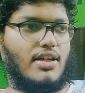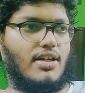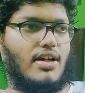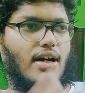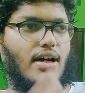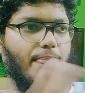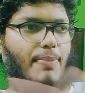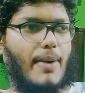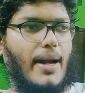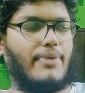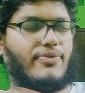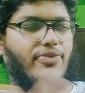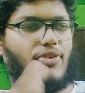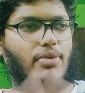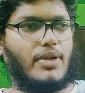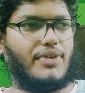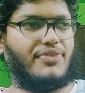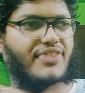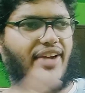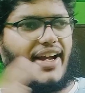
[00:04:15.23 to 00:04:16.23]
apart from
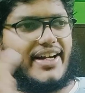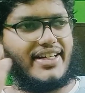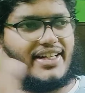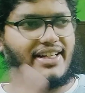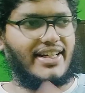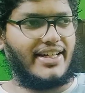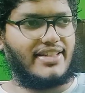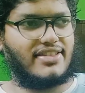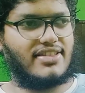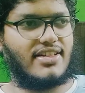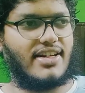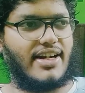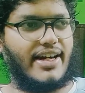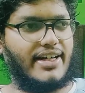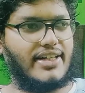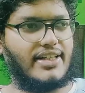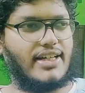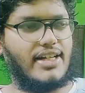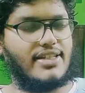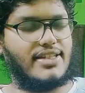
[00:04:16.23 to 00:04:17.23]
the fact he gets
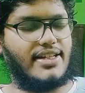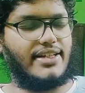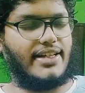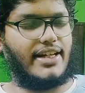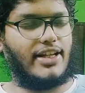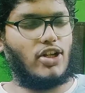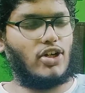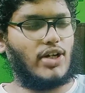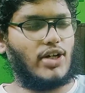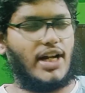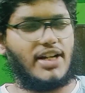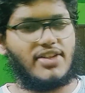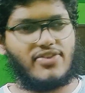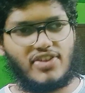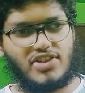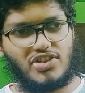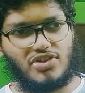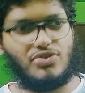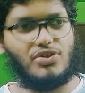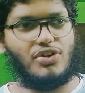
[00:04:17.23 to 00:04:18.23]
red cards and yellow cards,
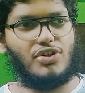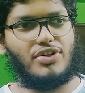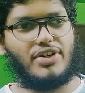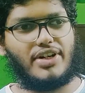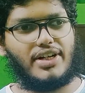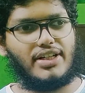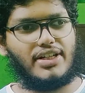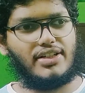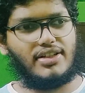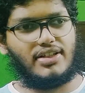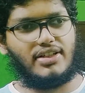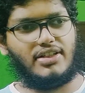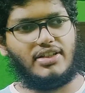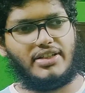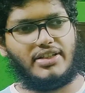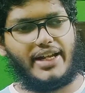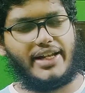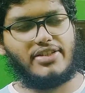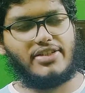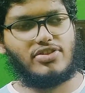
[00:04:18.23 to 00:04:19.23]
which Rodri
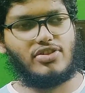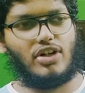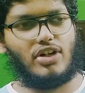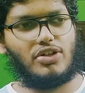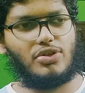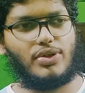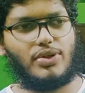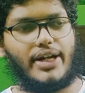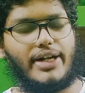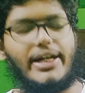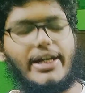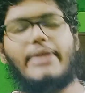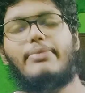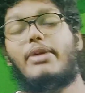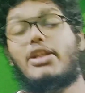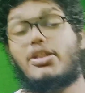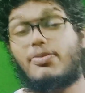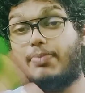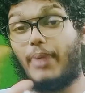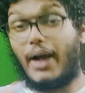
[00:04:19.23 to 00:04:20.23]
tends not to get that
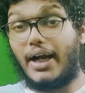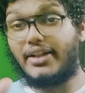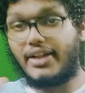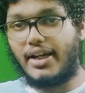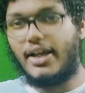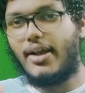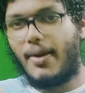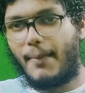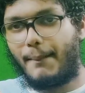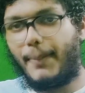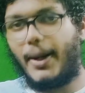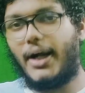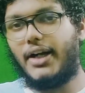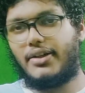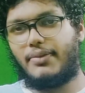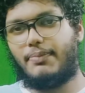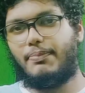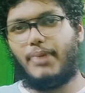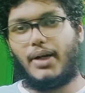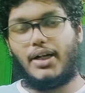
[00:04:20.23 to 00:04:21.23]
much. But
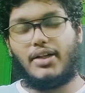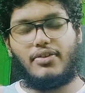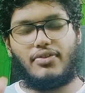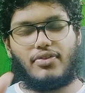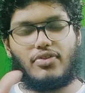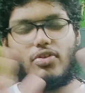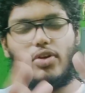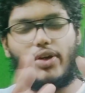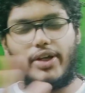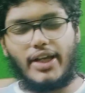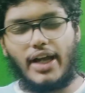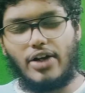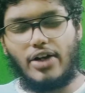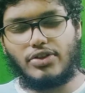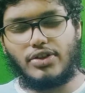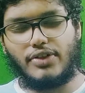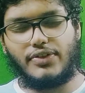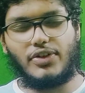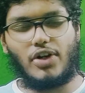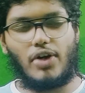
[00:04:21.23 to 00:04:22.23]
going
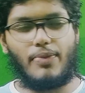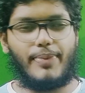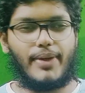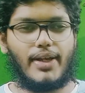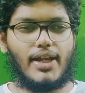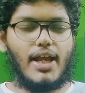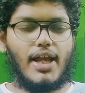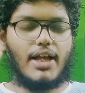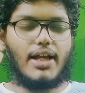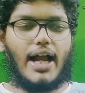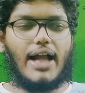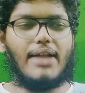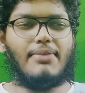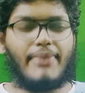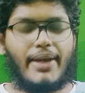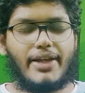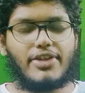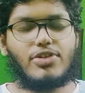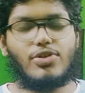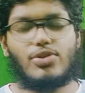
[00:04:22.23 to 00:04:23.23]
out of topic, Carl
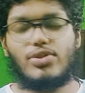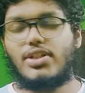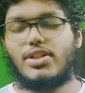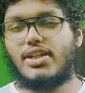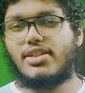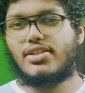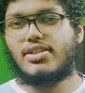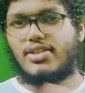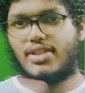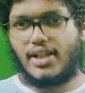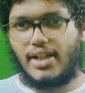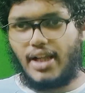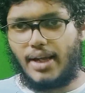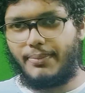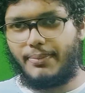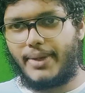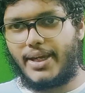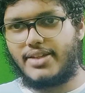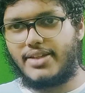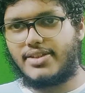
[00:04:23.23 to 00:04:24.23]
McHugh is still
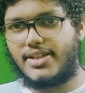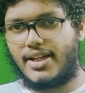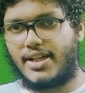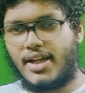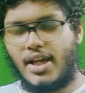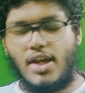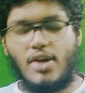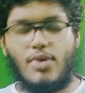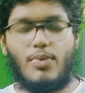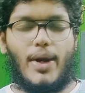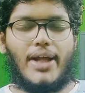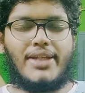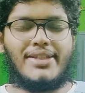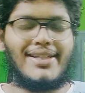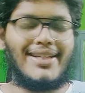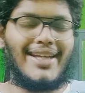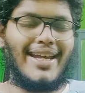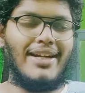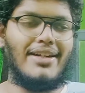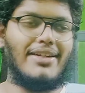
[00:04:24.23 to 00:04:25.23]
amazing. Once
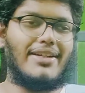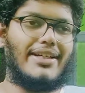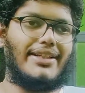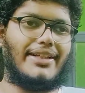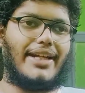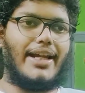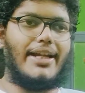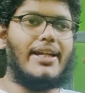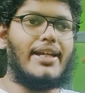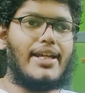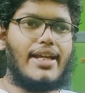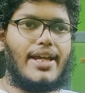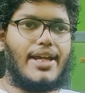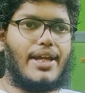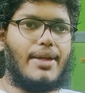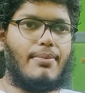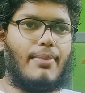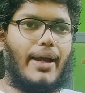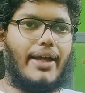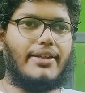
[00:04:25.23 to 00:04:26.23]
again, retaining
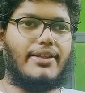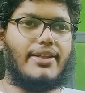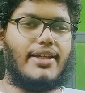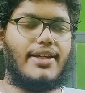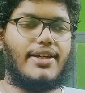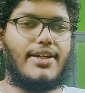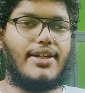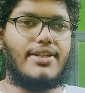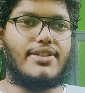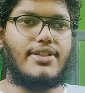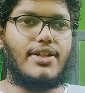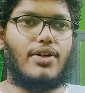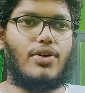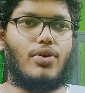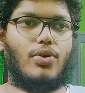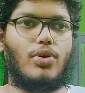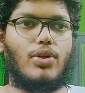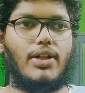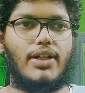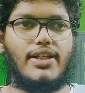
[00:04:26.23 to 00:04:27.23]
him, I think, is the
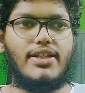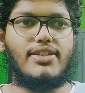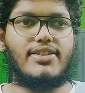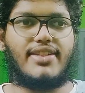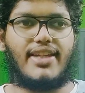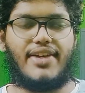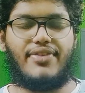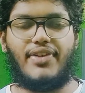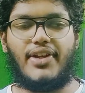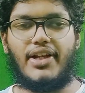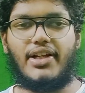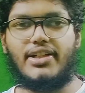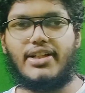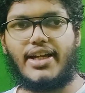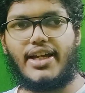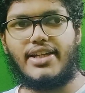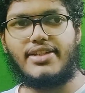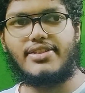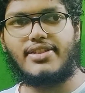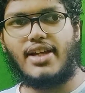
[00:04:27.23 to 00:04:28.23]
only saving
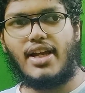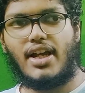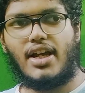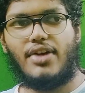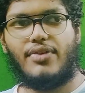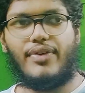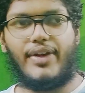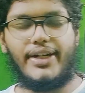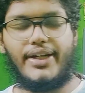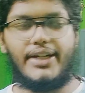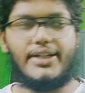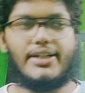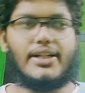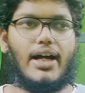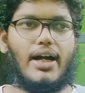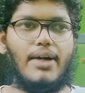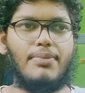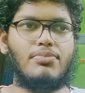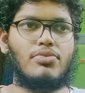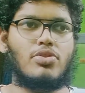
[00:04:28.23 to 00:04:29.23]
grace when it
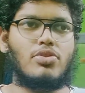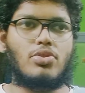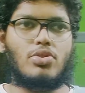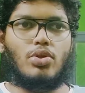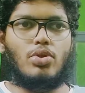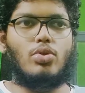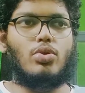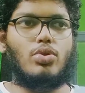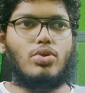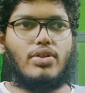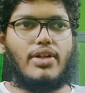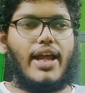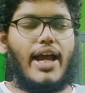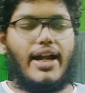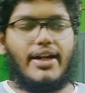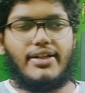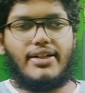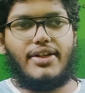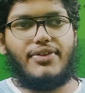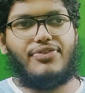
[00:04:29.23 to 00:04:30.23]
comes to
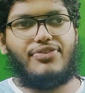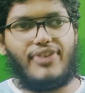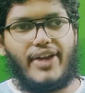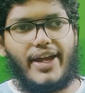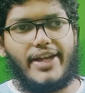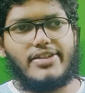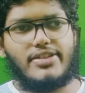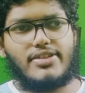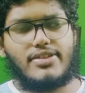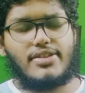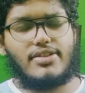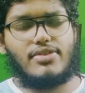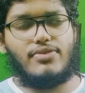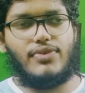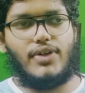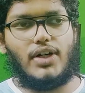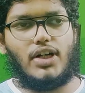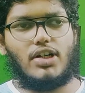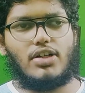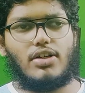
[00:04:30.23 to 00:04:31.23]
their defensive
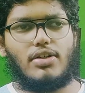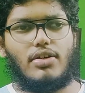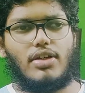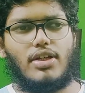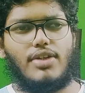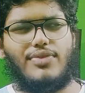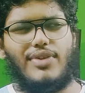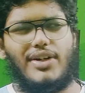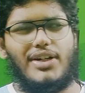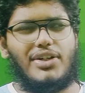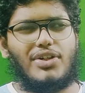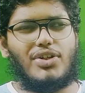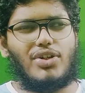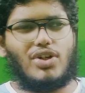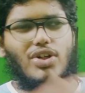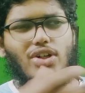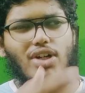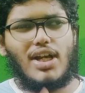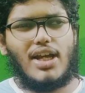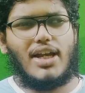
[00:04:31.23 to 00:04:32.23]
work, even
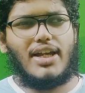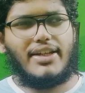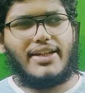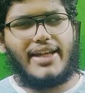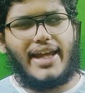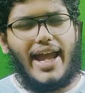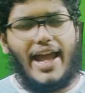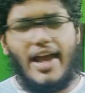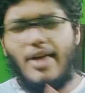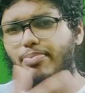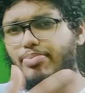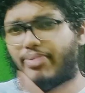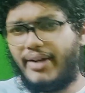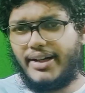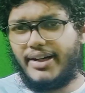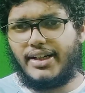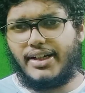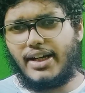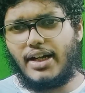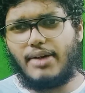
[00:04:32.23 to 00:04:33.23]
though they have
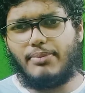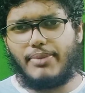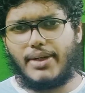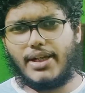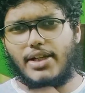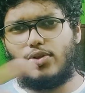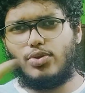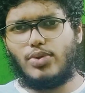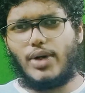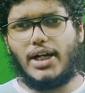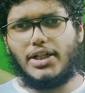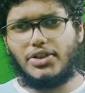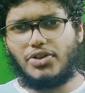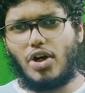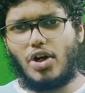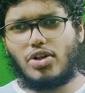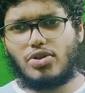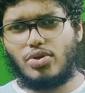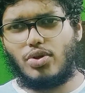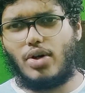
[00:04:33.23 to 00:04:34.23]
Brendan Hamil, who I'll
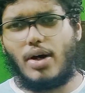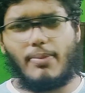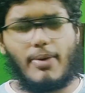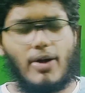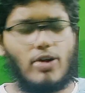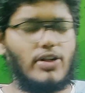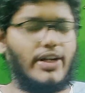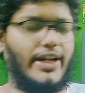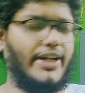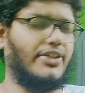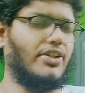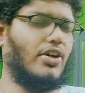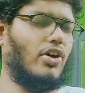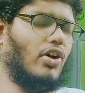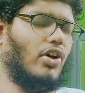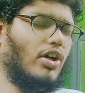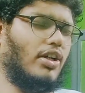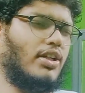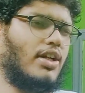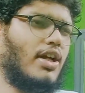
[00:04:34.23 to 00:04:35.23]
talk to about later
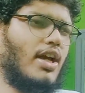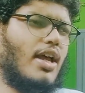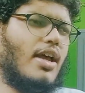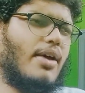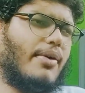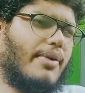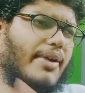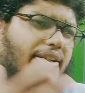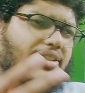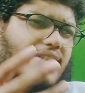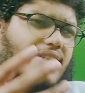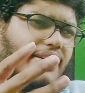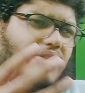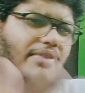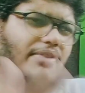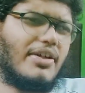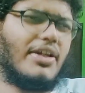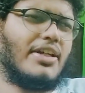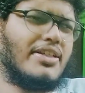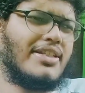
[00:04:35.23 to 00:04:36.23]
on. It's
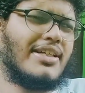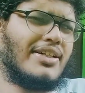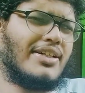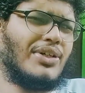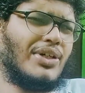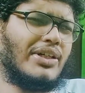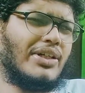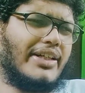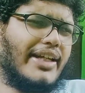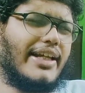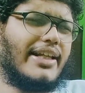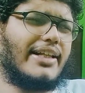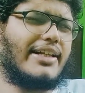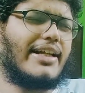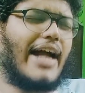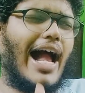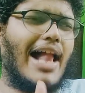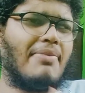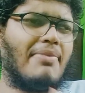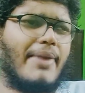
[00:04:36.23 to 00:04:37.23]
a good deal.
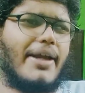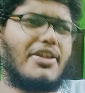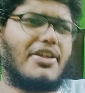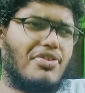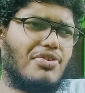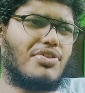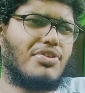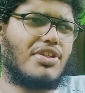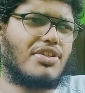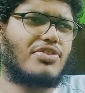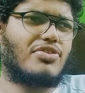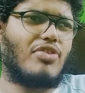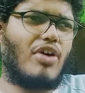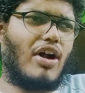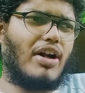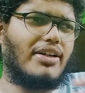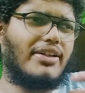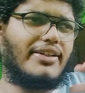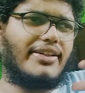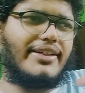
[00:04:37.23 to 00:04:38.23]
Carl McHugh is
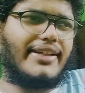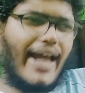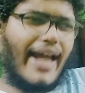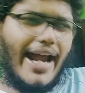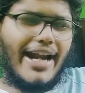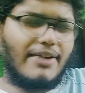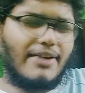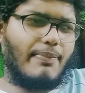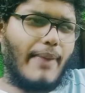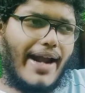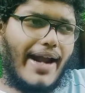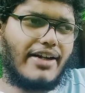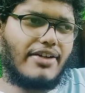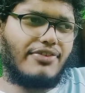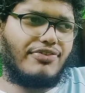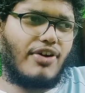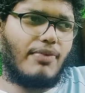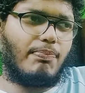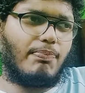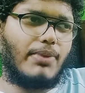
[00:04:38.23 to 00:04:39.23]
not that bad
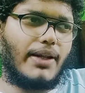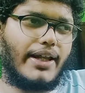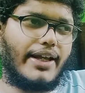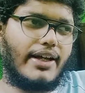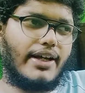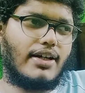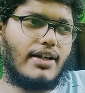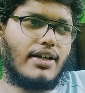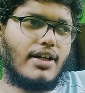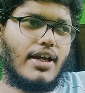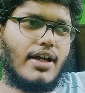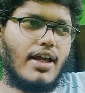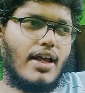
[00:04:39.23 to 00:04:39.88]
of a player.